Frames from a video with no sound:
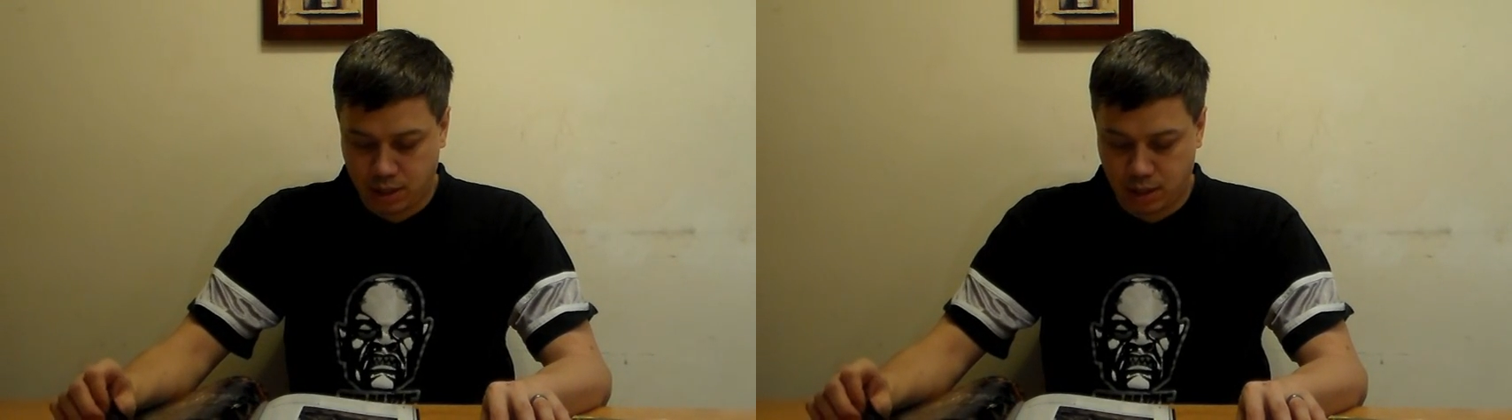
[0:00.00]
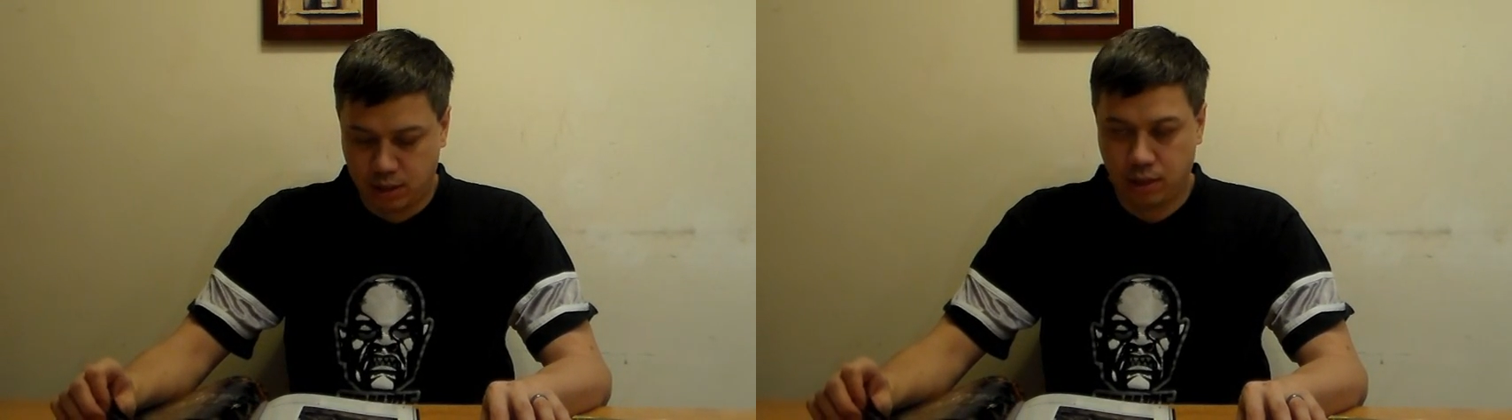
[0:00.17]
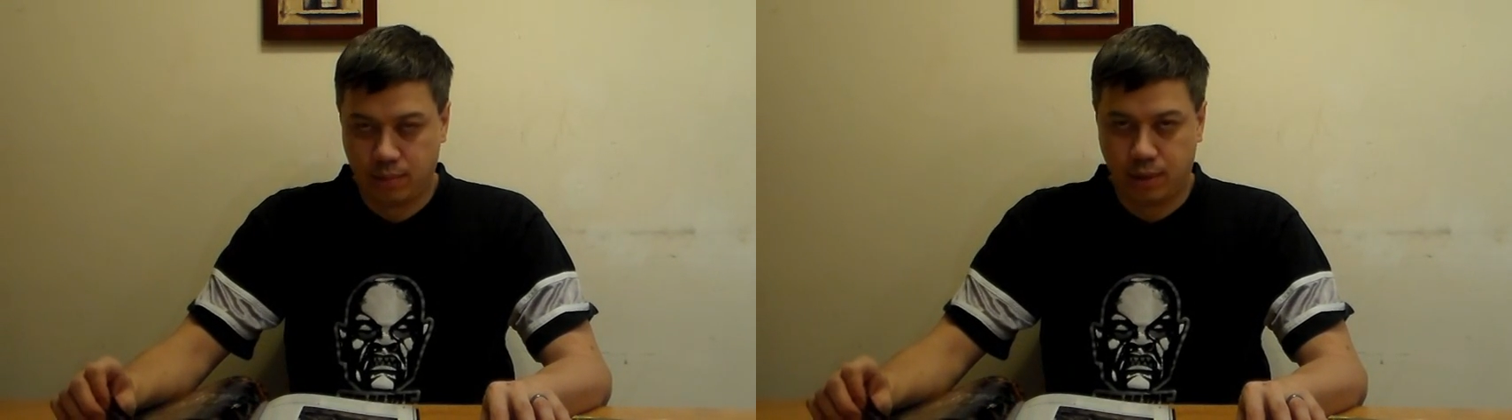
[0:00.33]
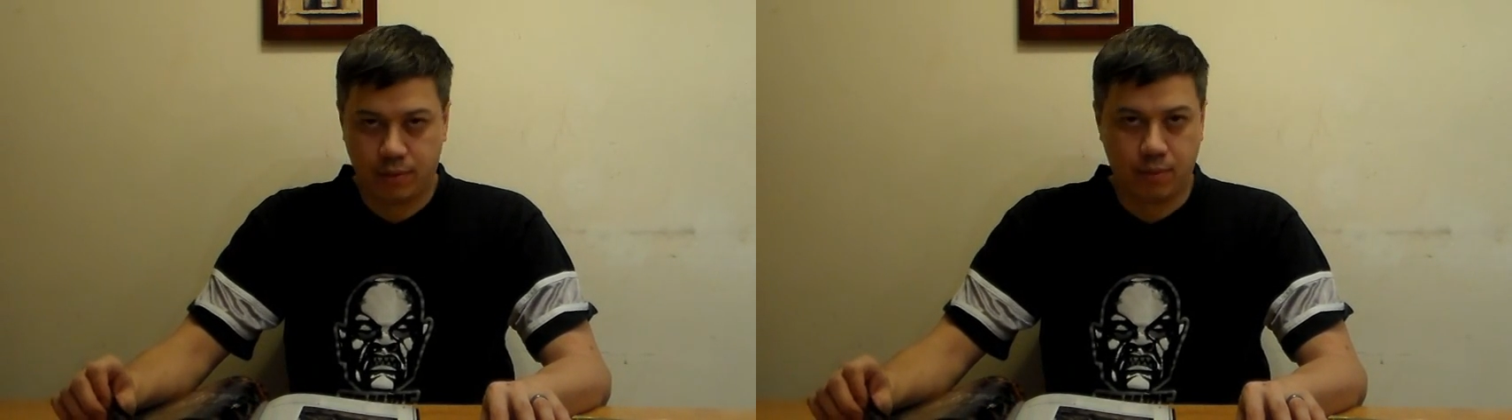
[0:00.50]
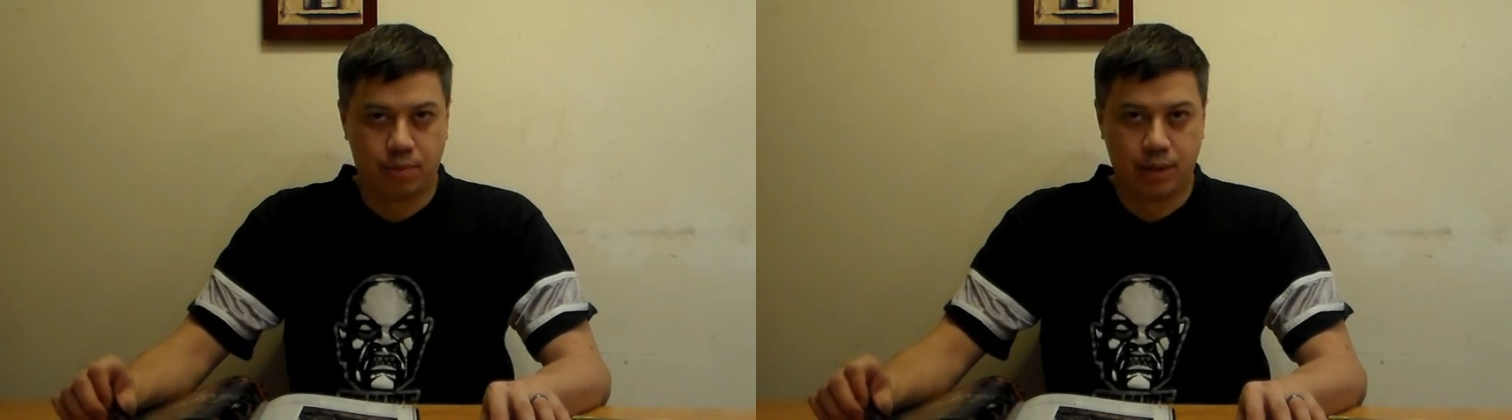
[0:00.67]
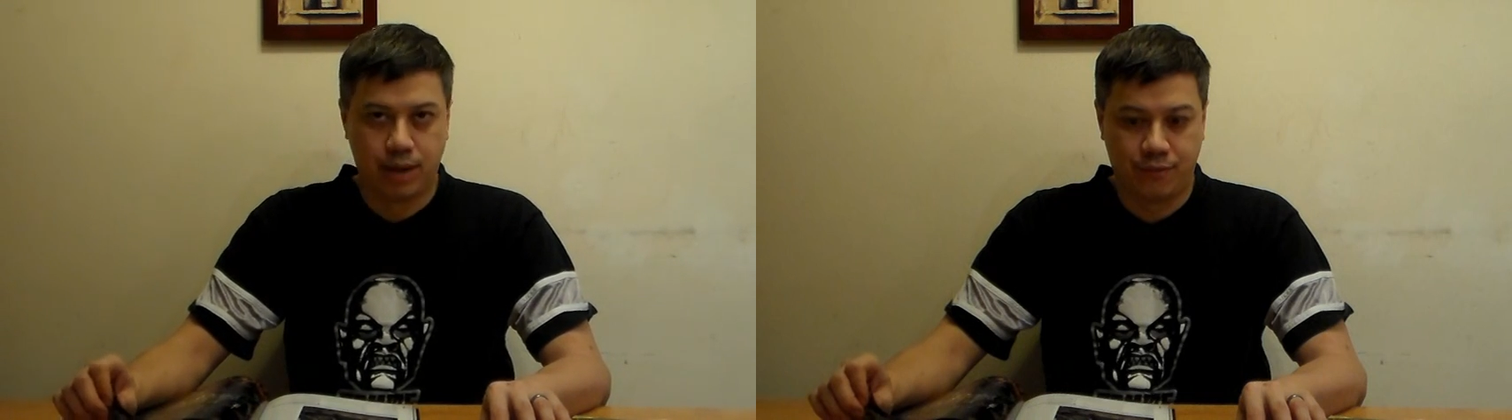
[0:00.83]
a little bit of a
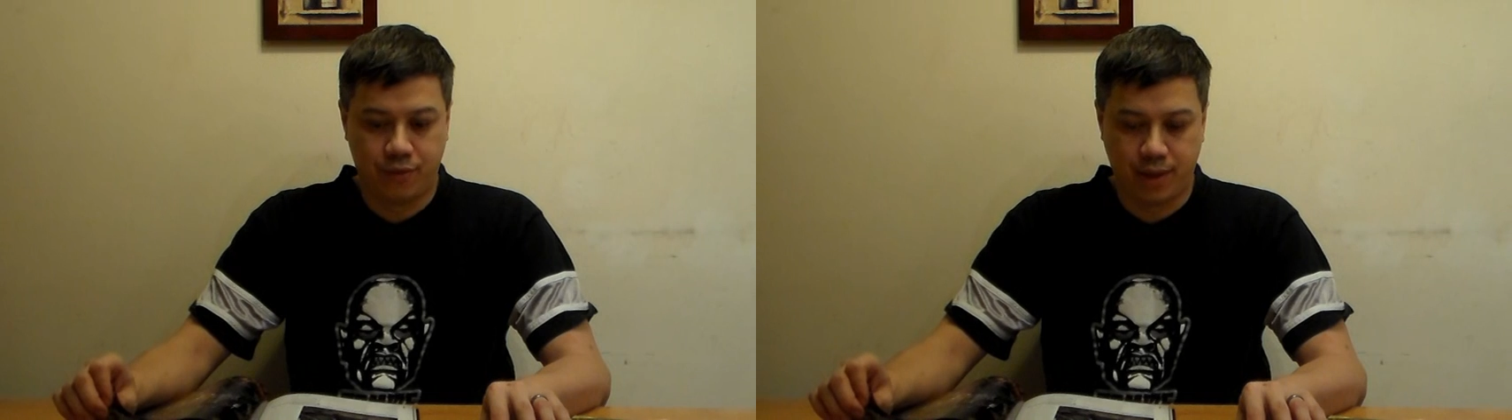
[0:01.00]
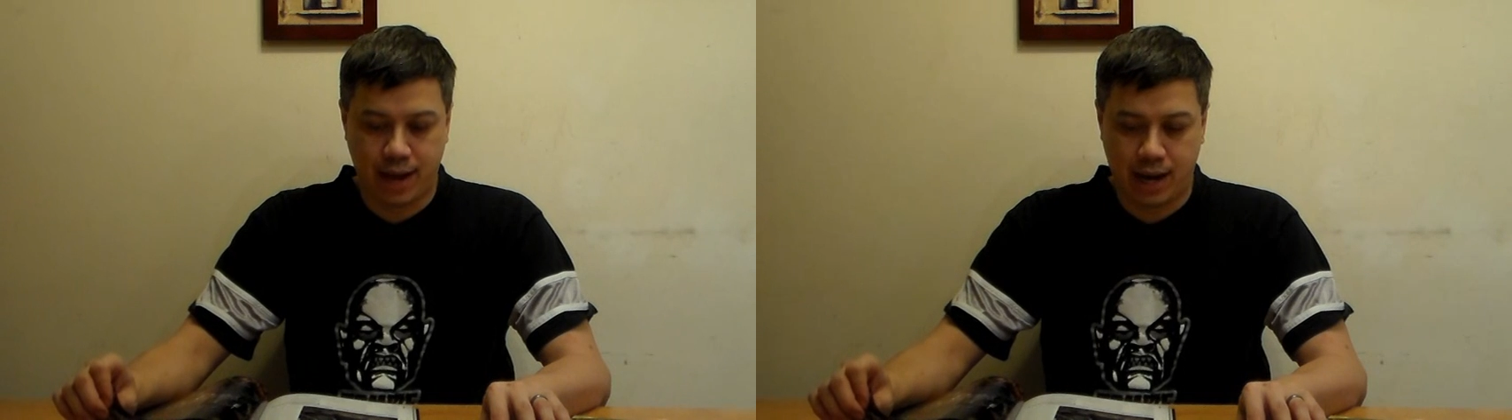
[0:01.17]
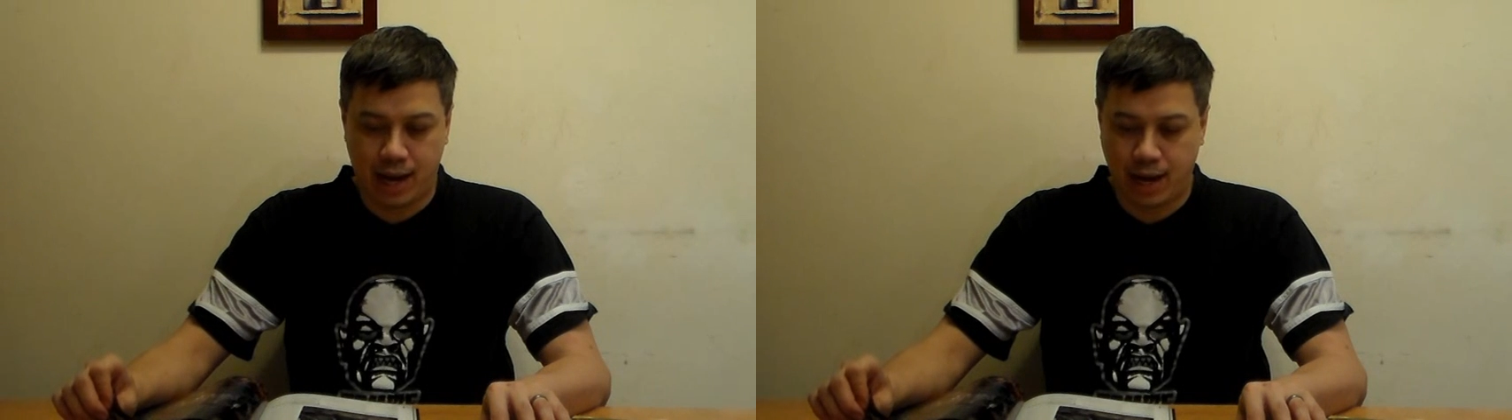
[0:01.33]
blend for that.